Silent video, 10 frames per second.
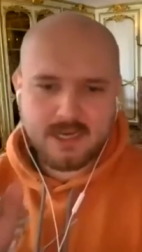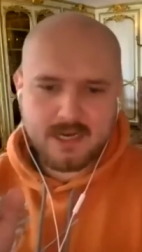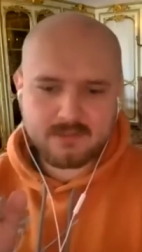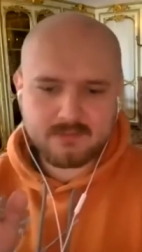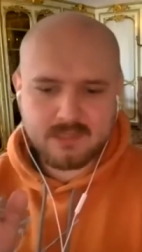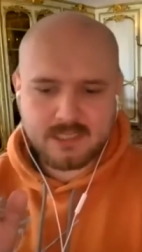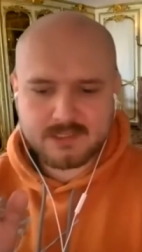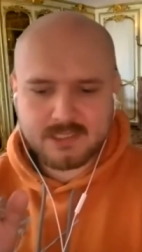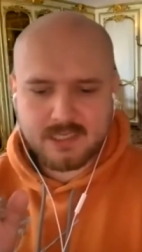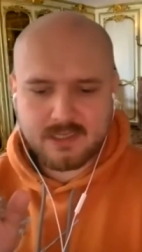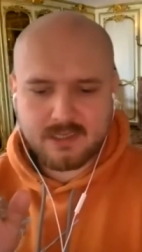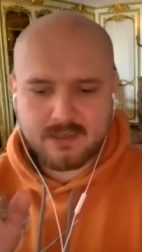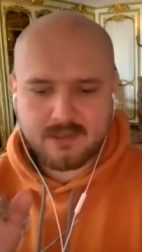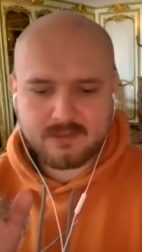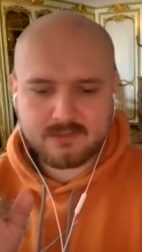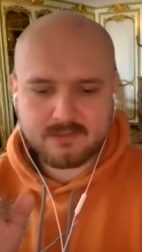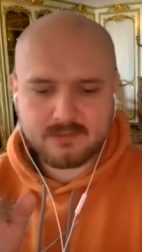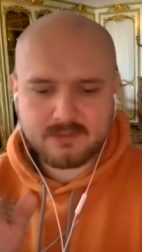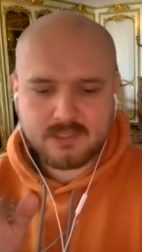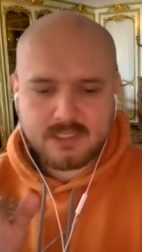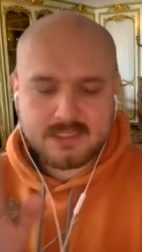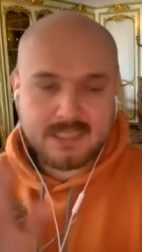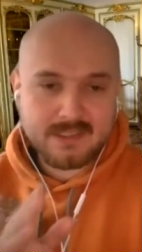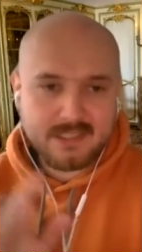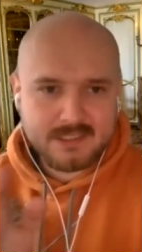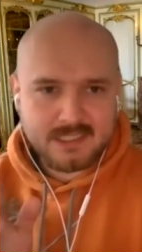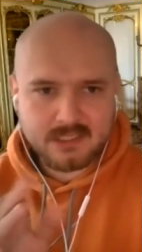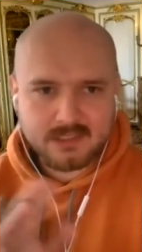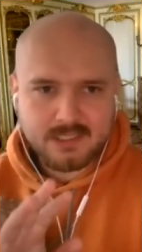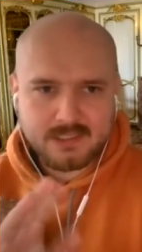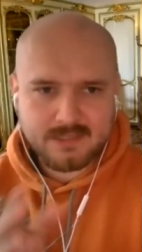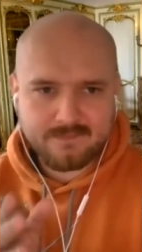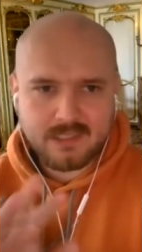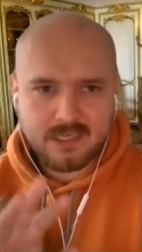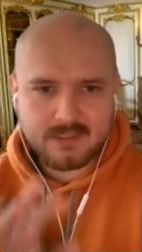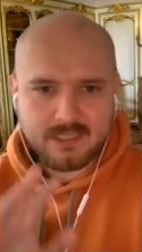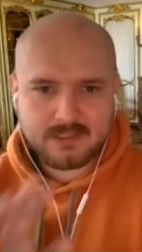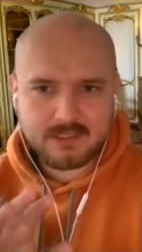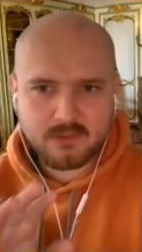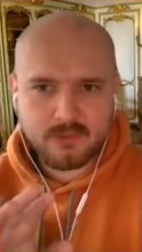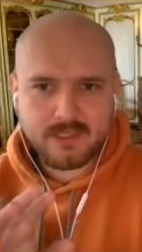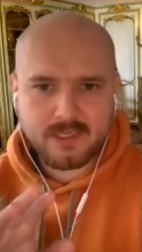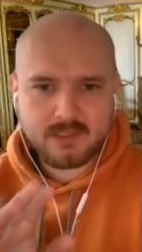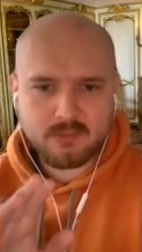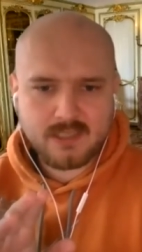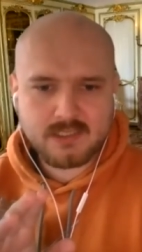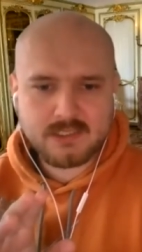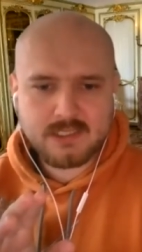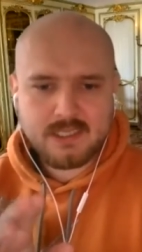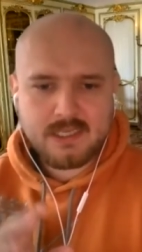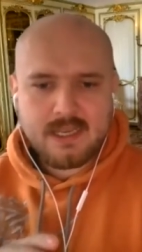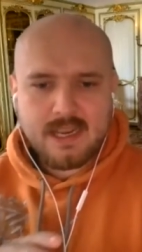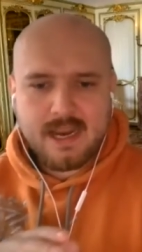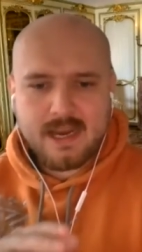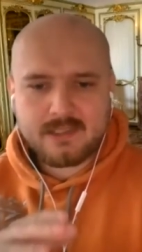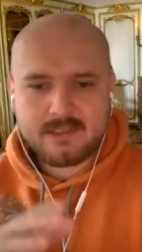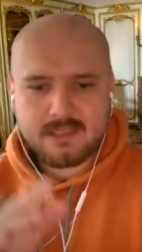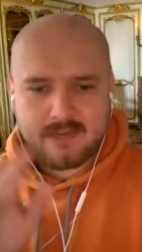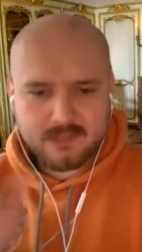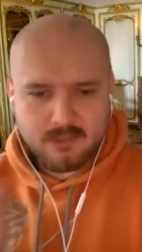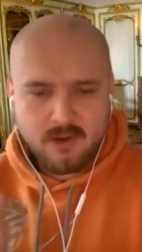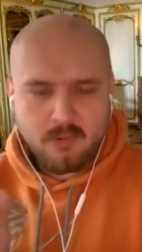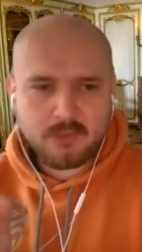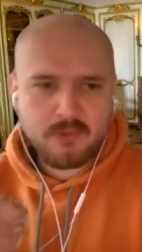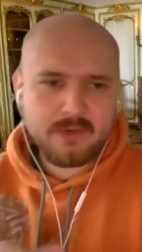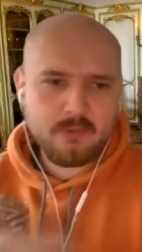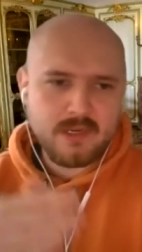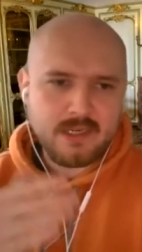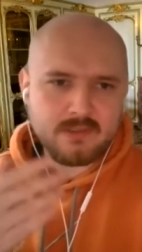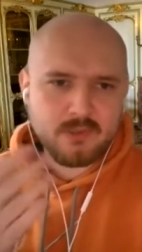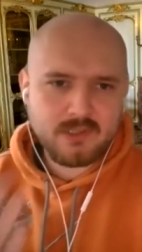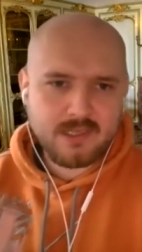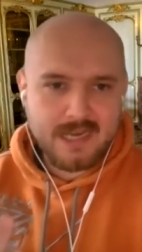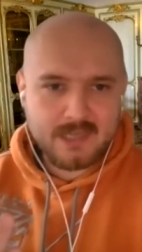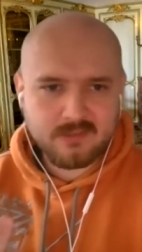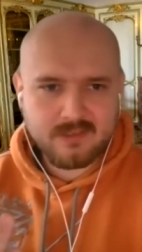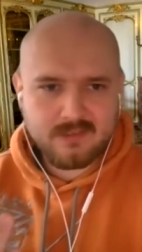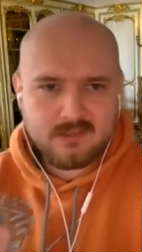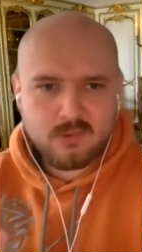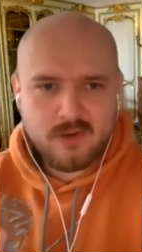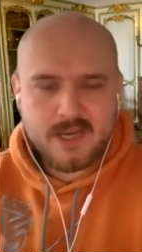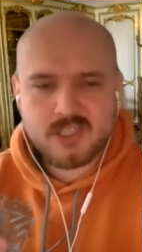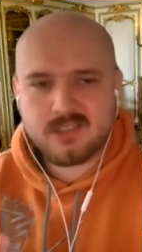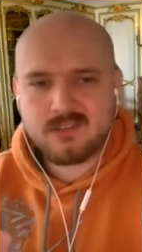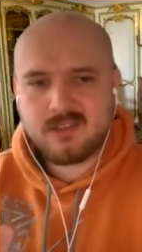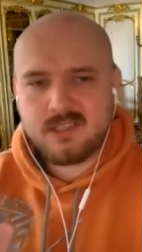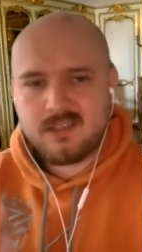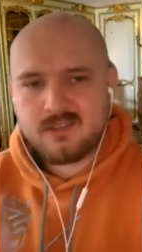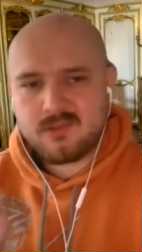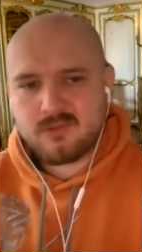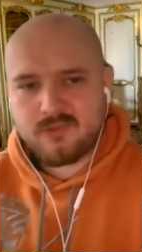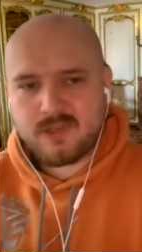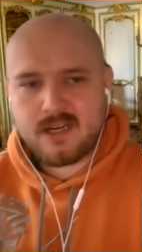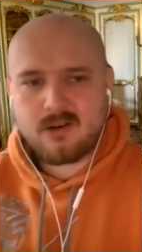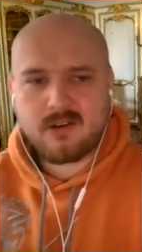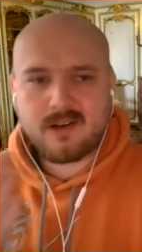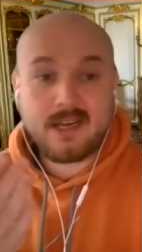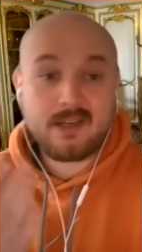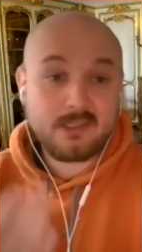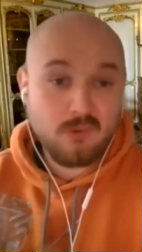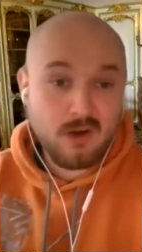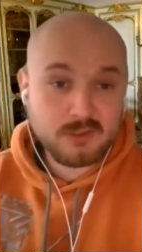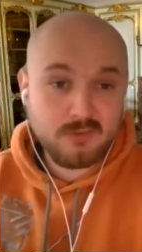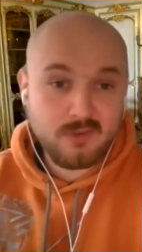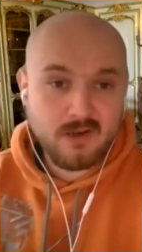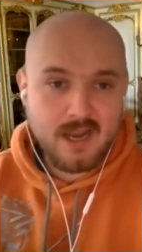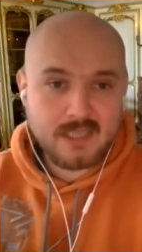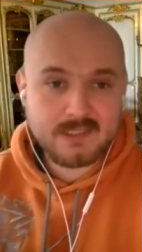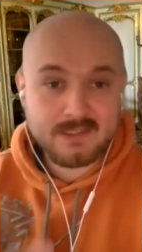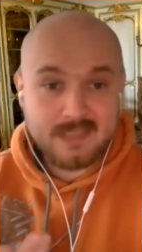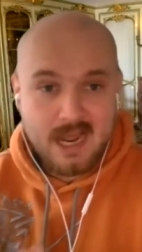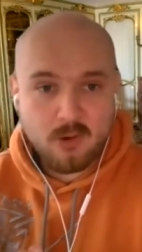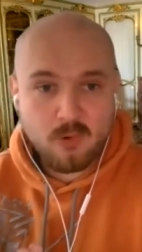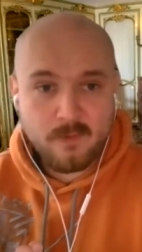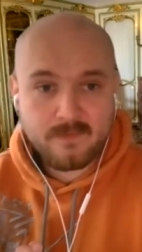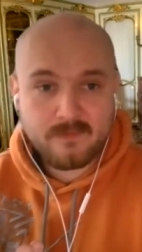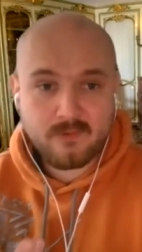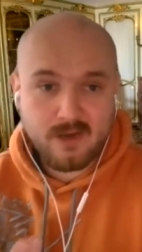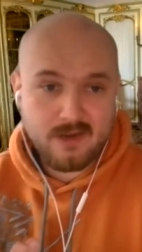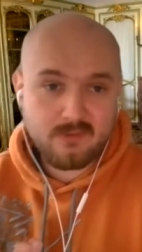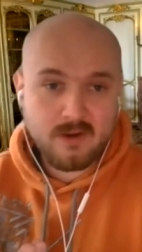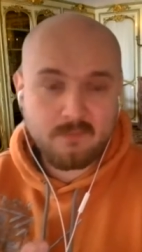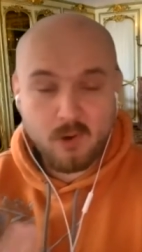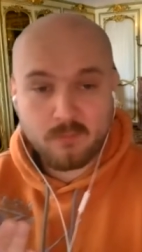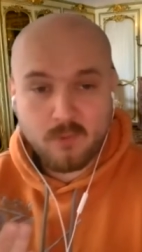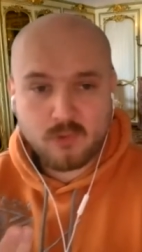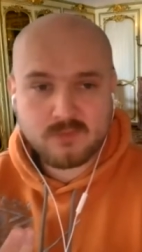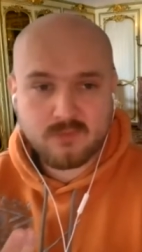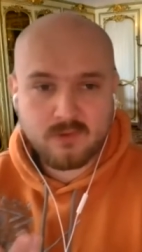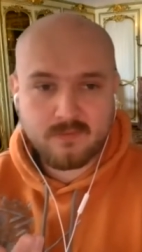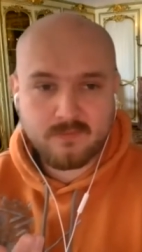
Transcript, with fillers: and let's say uh, Sunday, Saturday, something like that, at the weekend once. And after one week, we can do kind of evaluation to figure out, okay, it works for us now, for everyone or most for,